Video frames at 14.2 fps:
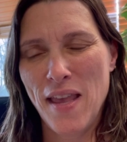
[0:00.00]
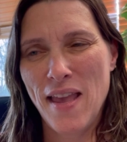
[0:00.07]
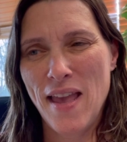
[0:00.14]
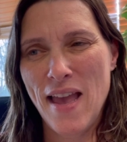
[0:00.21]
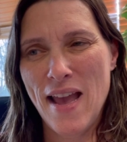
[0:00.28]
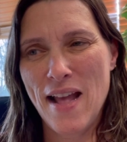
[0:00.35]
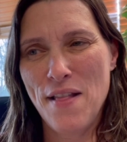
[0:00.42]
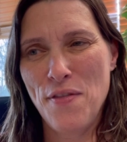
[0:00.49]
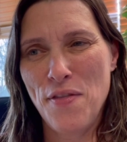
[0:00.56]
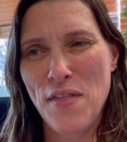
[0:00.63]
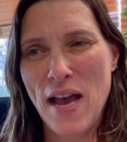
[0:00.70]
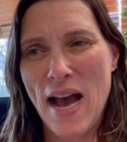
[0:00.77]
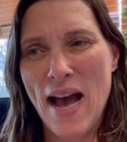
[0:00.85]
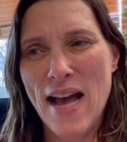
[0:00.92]
and
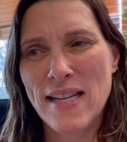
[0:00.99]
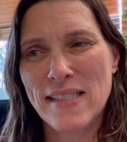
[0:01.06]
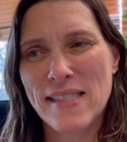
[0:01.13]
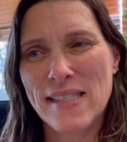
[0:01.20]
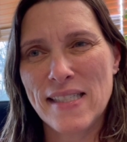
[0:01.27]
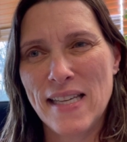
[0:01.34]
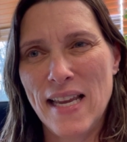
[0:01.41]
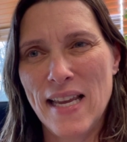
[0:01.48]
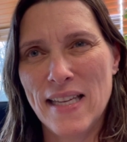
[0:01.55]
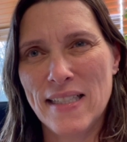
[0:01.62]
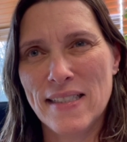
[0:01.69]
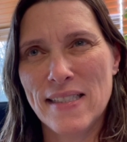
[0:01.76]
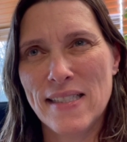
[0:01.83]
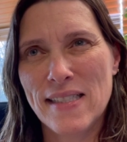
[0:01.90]
that
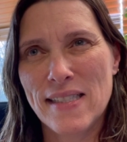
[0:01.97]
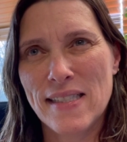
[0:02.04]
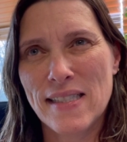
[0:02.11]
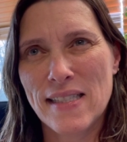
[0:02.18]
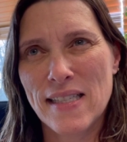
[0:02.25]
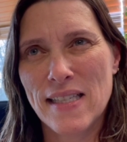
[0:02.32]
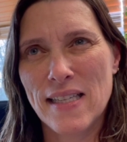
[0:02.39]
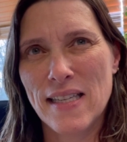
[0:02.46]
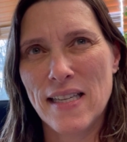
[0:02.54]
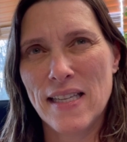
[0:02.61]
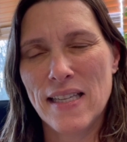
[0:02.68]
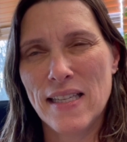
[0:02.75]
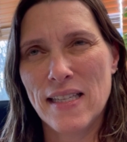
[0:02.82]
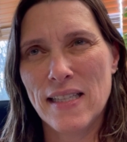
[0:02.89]
is
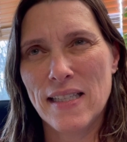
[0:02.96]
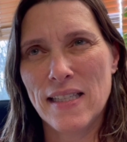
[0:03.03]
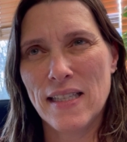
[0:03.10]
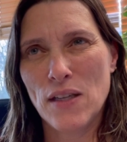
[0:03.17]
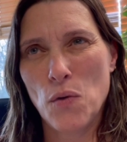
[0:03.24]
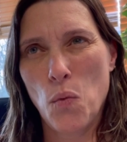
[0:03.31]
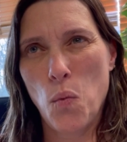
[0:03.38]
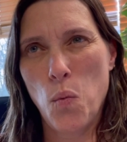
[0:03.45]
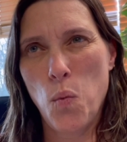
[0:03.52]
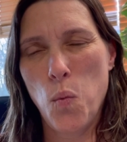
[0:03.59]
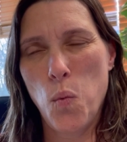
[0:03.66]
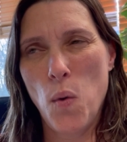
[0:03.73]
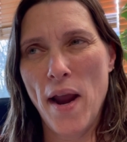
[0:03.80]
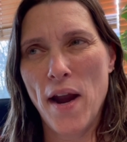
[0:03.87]

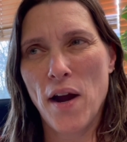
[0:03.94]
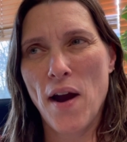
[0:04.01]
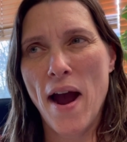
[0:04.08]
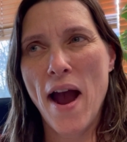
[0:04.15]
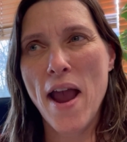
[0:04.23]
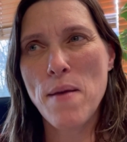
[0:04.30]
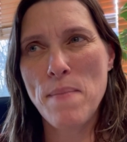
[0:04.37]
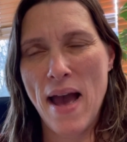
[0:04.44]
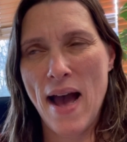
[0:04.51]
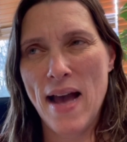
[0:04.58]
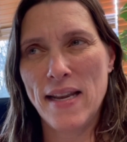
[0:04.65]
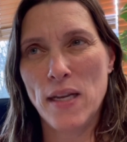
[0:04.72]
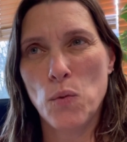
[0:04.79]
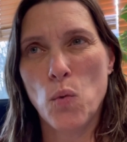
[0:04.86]
where I'm
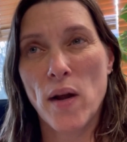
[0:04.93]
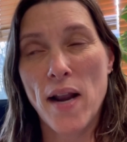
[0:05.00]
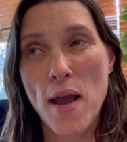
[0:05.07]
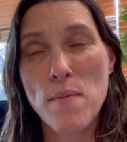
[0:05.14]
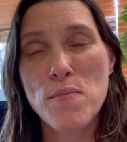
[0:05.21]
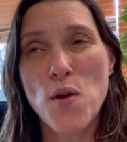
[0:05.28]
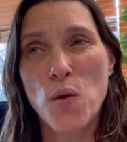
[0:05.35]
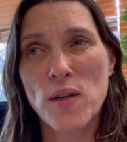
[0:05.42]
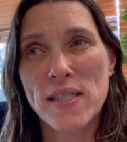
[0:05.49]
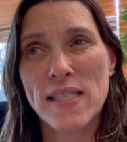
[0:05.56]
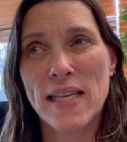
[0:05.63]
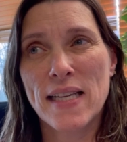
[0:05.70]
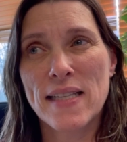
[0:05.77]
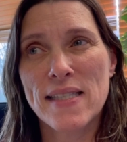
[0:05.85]
at, and what I'm
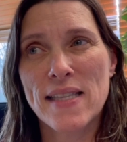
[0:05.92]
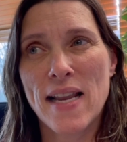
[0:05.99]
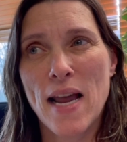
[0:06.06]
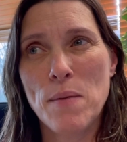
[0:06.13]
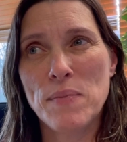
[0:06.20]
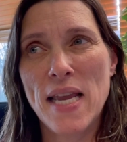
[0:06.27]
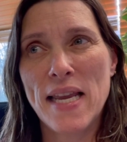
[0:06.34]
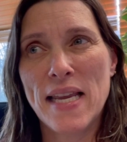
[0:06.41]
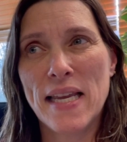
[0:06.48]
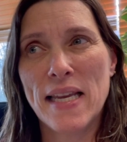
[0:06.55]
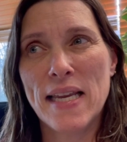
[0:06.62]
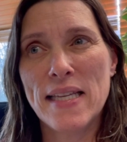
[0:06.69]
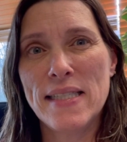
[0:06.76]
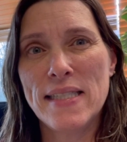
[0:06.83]
noticing is that I'm
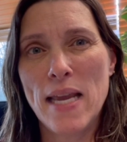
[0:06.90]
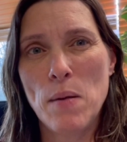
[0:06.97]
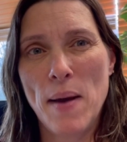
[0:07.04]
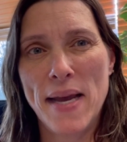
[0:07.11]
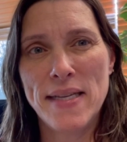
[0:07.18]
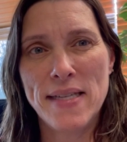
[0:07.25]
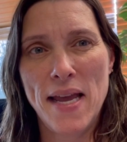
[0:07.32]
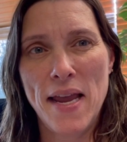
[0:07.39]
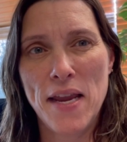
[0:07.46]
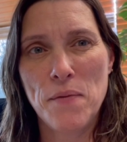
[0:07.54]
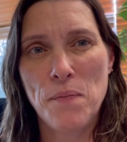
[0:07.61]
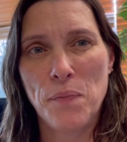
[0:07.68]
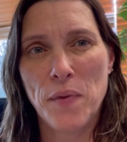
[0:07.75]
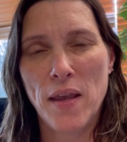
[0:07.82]
taking it day by day.
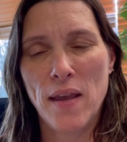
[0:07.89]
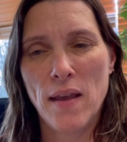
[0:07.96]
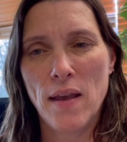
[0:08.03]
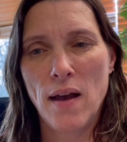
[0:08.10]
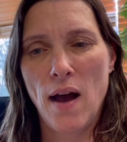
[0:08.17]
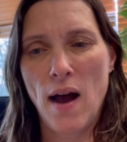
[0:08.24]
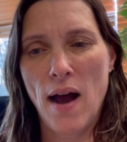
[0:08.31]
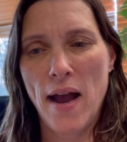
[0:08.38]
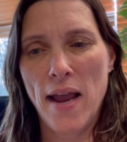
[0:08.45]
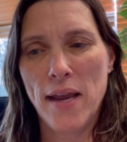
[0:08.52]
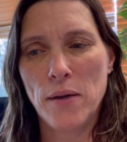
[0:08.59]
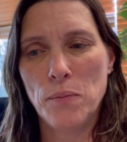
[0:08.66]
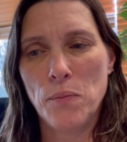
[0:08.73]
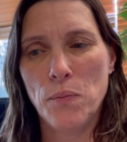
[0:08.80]

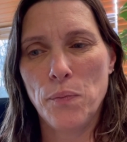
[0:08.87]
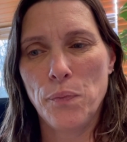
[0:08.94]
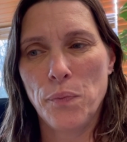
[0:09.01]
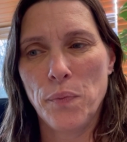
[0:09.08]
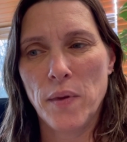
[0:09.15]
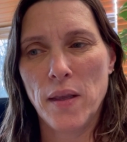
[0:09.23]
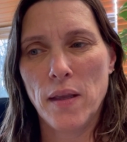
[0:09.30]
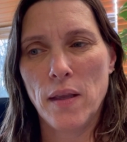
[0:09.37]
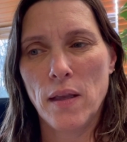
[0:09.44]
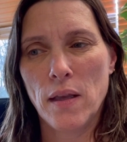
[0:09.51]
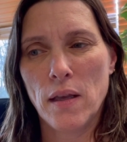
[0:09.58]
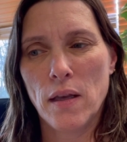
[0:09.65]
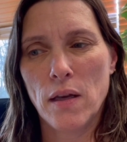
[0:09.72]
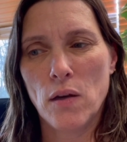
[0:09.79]
I'm
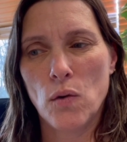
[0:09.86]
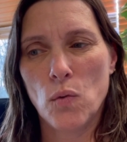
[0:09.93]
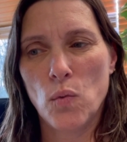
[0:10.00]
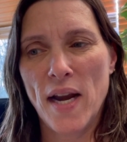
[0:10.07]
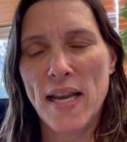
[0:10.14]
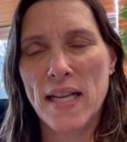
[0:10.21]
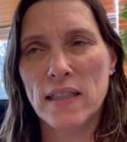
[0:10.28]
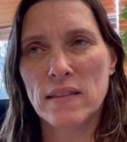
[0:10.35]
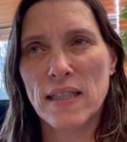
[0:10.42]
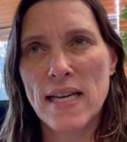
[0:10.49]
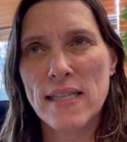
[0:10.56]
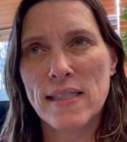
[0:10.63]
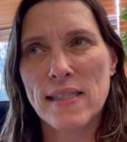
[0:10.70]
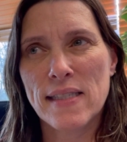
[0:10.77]
writing
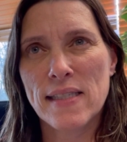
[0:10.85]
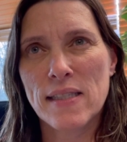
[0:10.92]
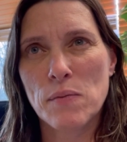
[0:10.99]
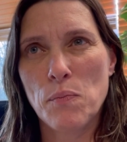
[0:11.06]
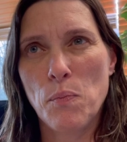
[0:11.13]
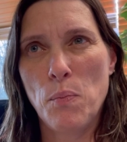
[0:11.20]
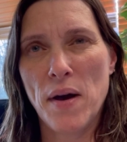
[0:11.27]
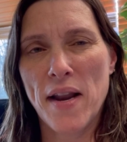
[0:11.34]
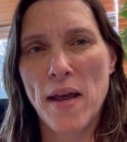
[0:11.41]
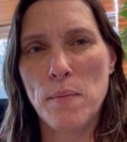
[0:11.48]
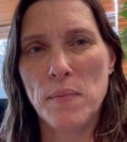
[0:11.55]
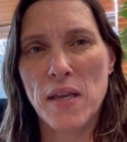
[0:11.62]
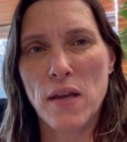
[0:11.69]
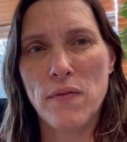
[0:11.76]
lists, but
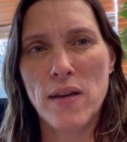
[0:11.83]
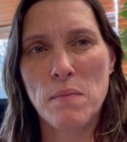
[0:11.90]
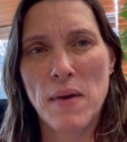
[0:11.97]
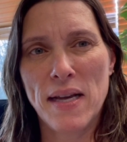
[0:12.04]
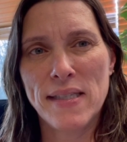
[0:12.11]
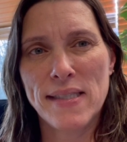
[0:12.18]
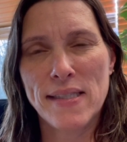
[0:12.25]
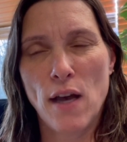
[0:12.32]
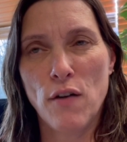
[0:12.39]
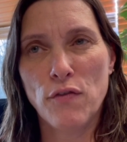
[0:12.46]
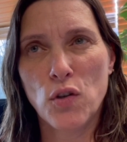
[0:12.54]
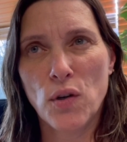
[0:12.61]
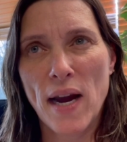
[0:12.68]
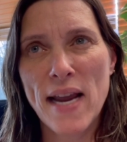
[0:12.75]
I'm giving
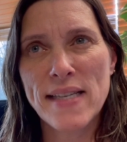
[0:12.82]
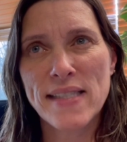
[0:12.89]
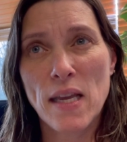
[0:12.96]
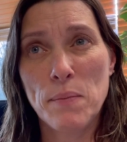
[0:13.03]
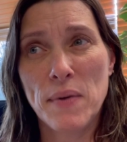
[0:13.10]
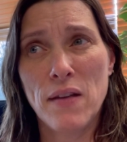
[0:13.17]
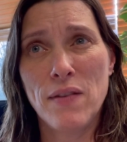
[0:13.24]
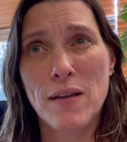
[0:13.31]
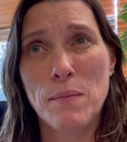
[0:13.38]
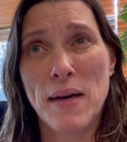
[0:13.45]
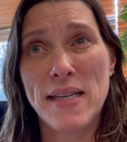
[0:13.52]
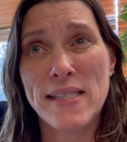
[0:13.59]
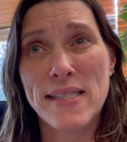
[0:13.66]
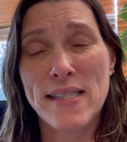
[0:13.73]
myself grace. I'm giving
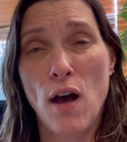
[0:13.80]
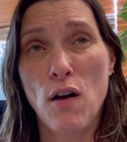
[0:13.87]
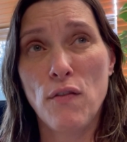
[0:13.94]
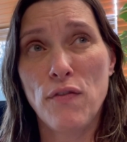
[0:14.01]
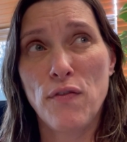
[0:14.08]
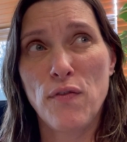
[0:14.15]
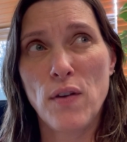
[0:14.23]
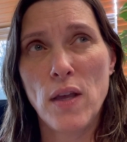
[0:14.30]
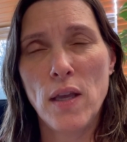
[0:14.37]
myself